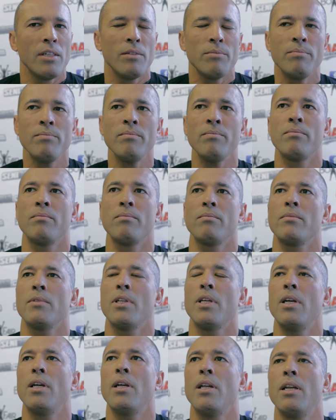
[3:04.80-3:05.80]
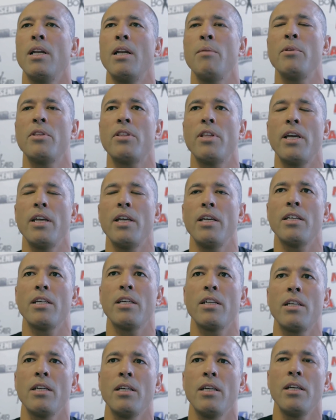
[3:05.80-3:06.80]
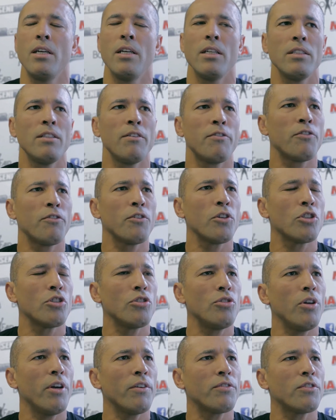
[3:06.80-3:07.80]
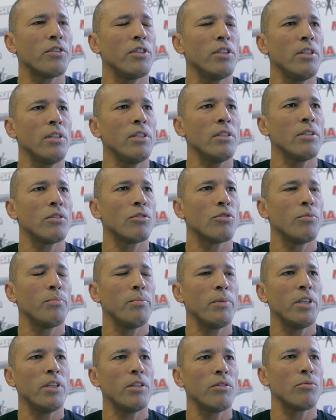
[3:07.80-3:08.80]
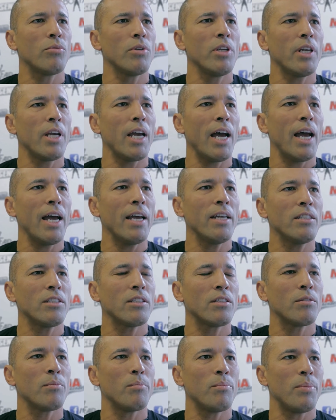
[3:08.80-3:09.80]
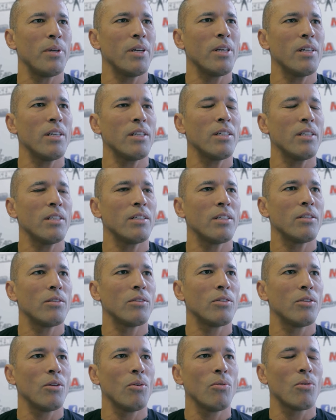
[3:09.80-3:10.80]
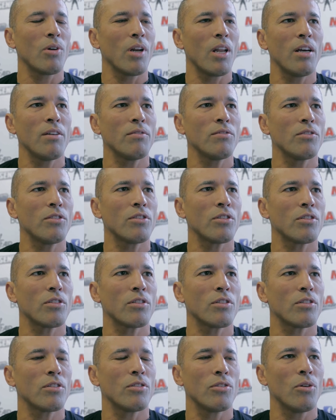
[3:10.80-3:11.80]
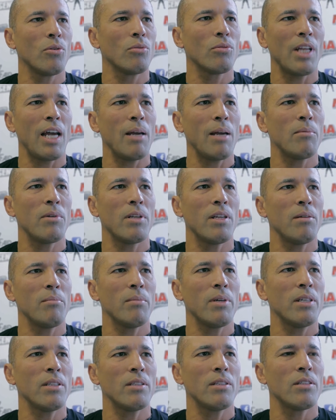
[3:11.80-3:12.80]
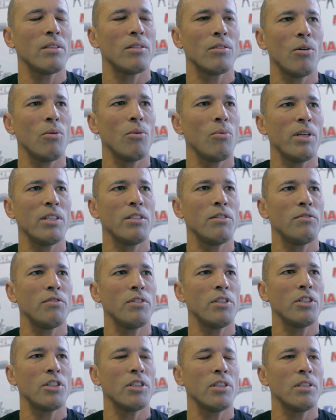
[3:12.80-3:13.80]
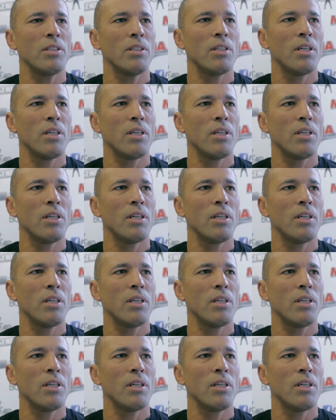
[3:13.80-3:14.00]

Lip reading: Let me think. The first UFC, submitting 3 guys, bigger, no gloves, no time limit, no weight division,